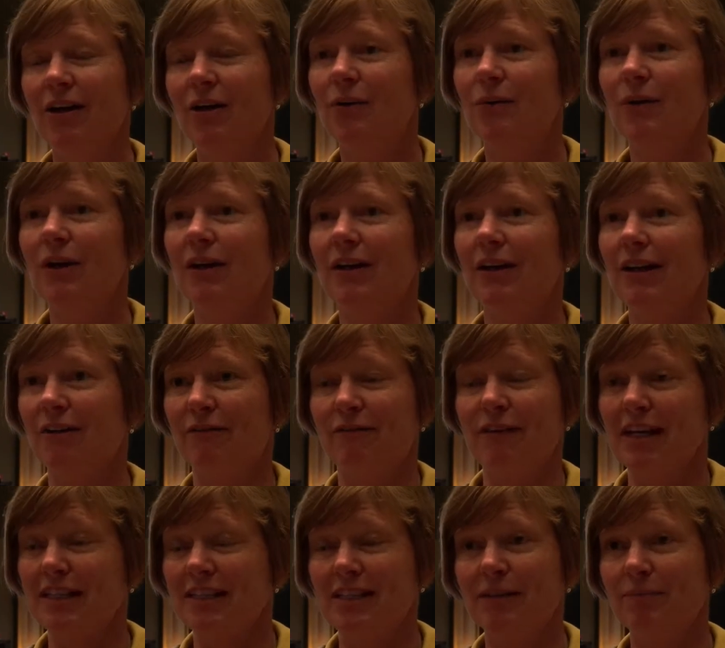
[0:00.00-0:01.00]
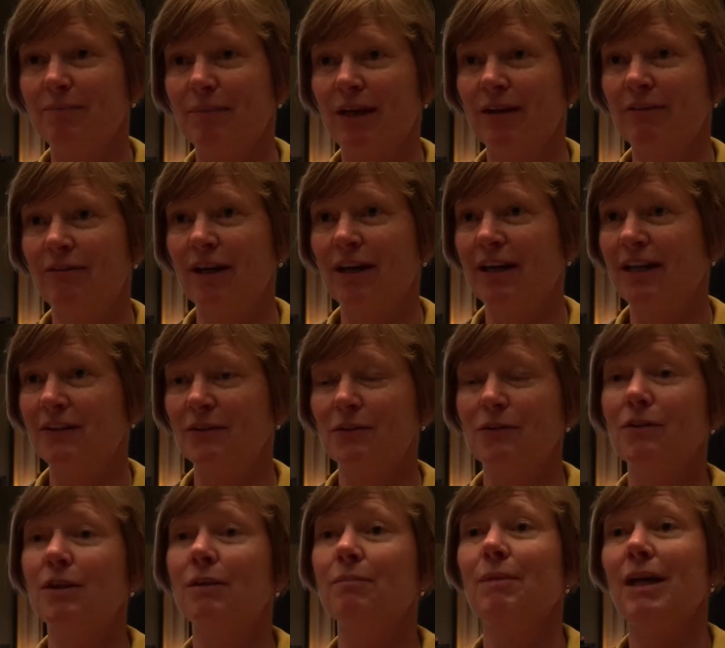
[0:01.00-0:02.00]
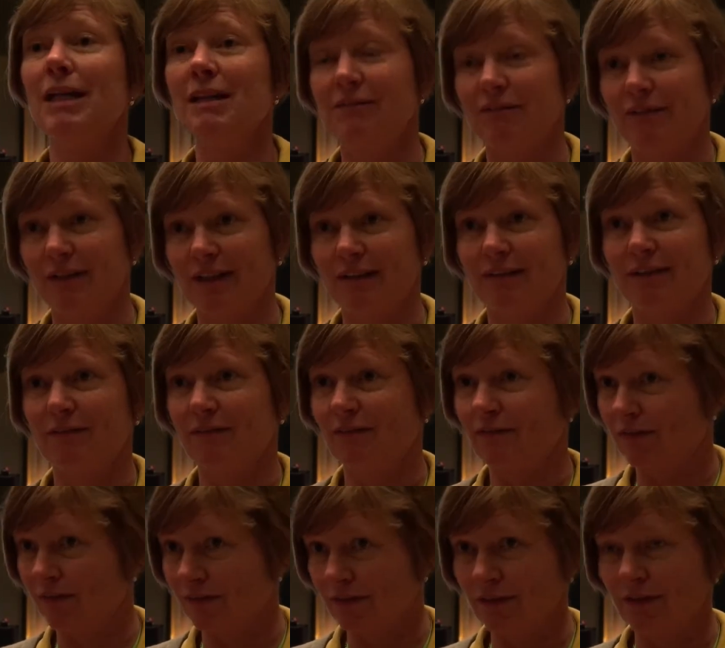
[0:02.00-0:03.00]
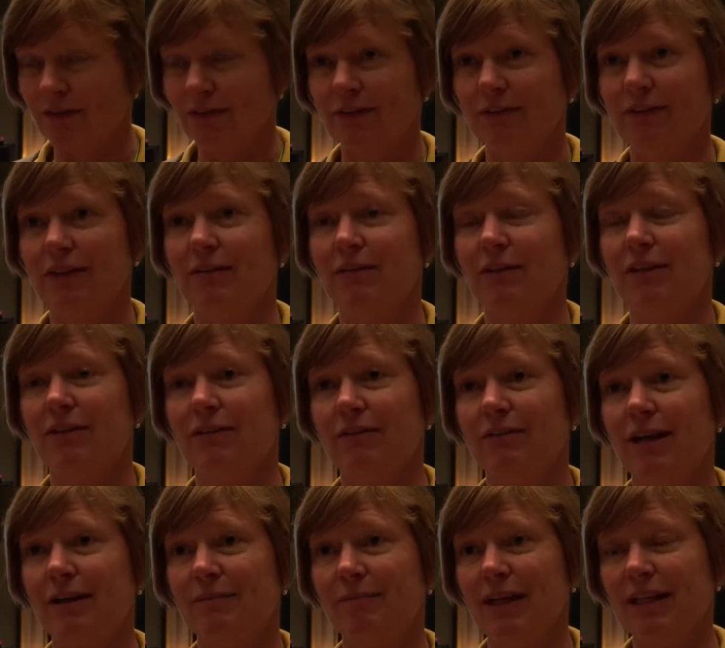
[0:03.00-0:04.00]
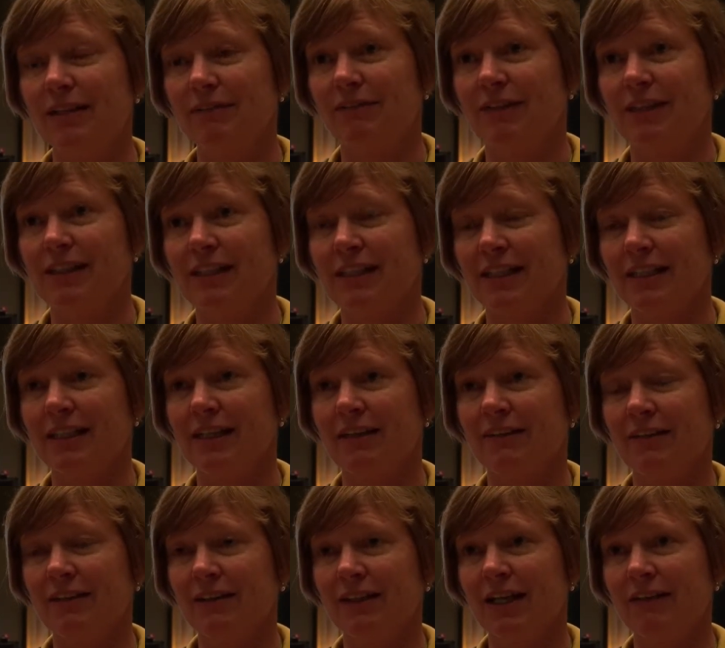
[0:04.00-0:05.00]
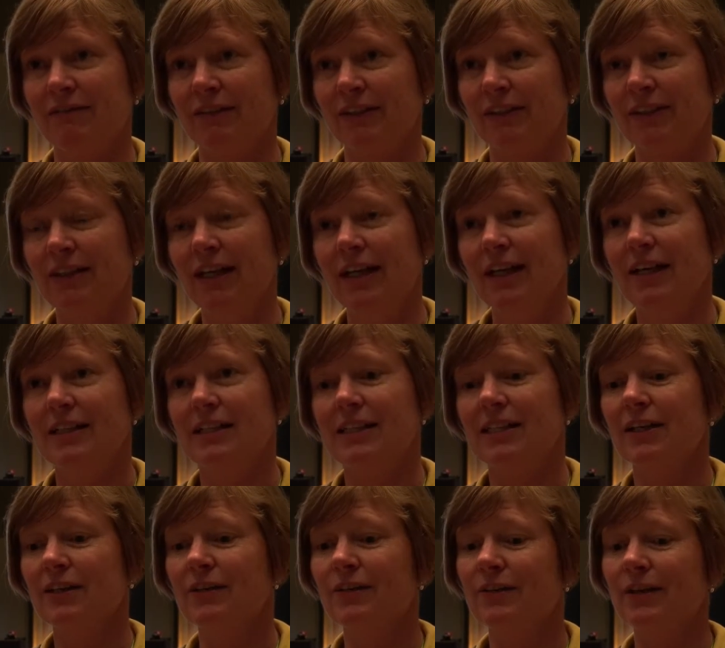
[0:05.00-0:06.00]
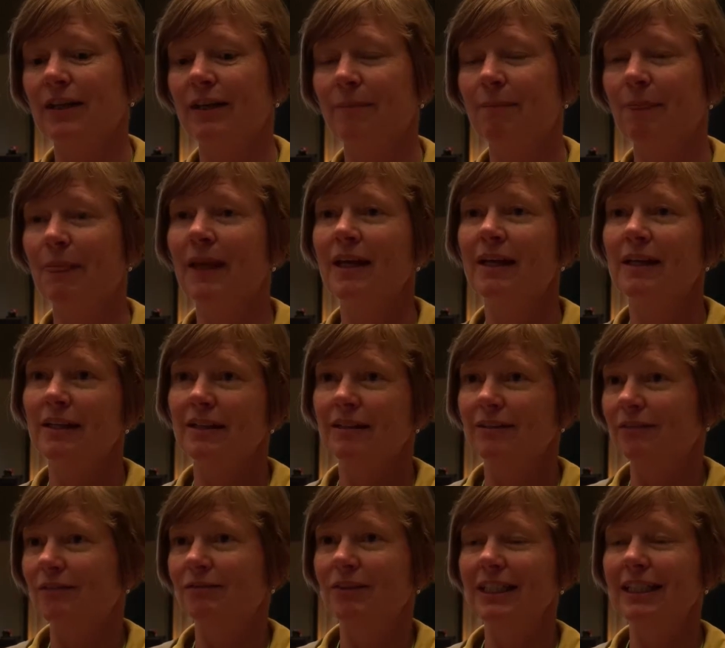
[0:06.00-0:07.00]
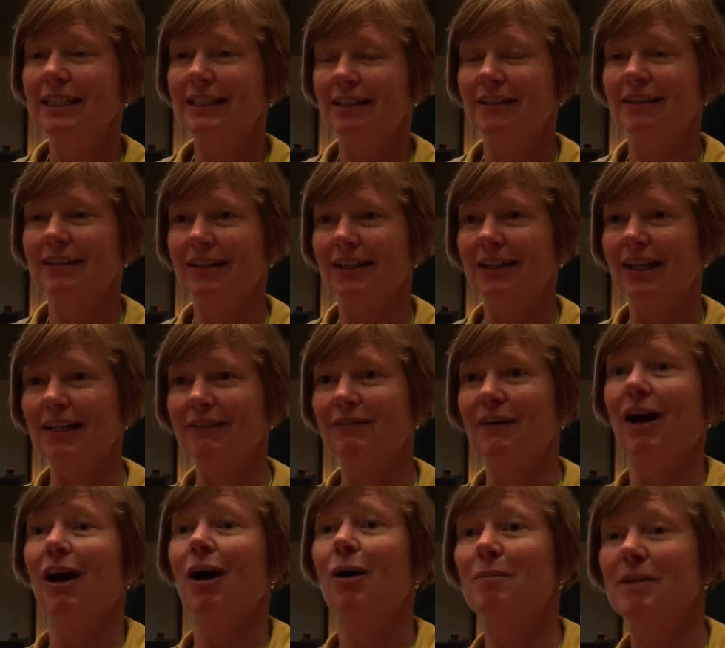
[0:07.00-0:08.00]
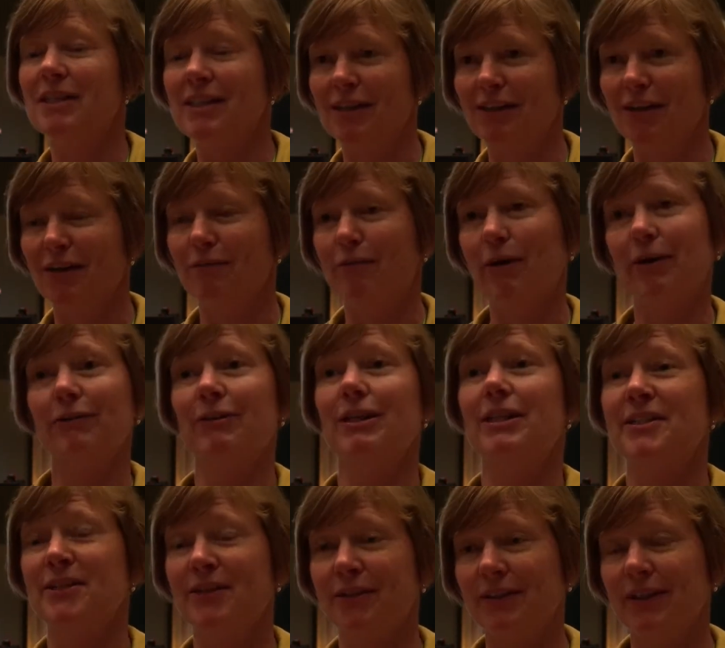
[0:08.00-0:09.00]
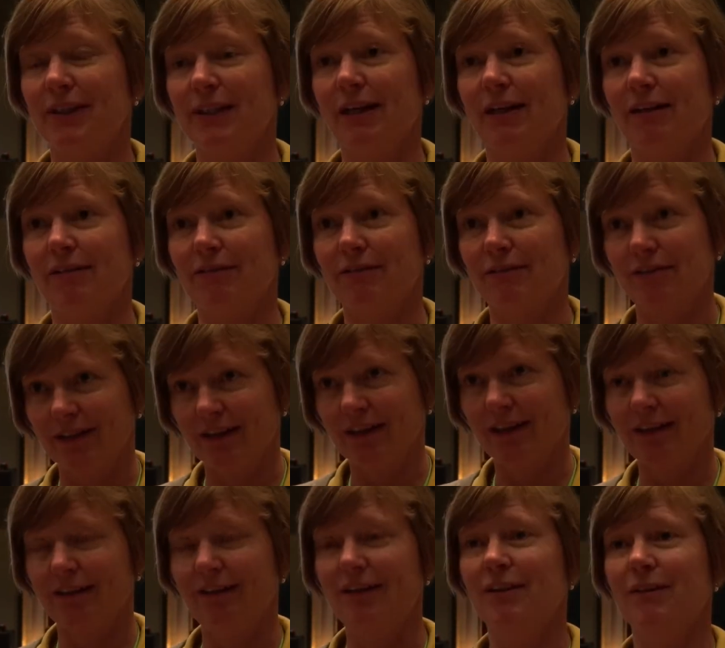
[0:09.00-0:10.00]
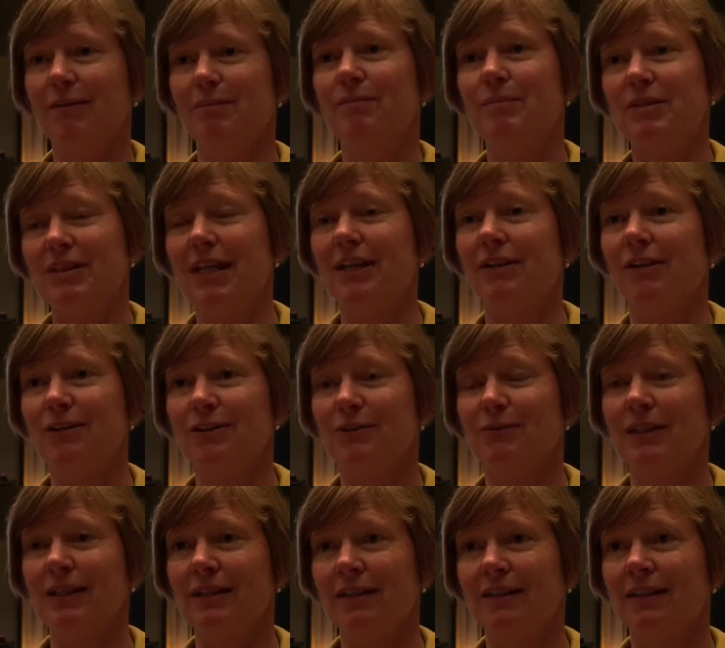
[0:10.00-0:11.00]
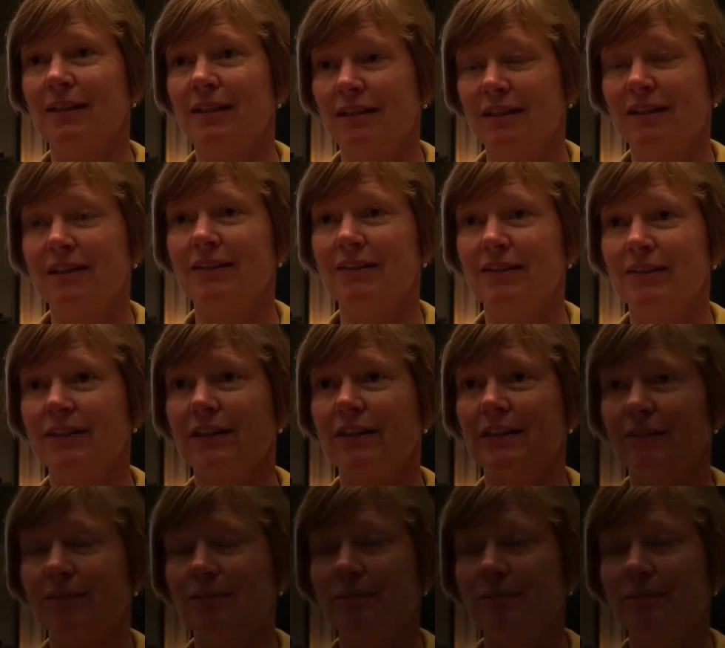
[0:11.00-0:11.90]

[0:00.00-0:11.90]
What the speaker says: who are affected by REDD or can benefit through the REDD benefits at their own level. So really the kind of arbiter of whether it's good enough are the stakeholders in the country.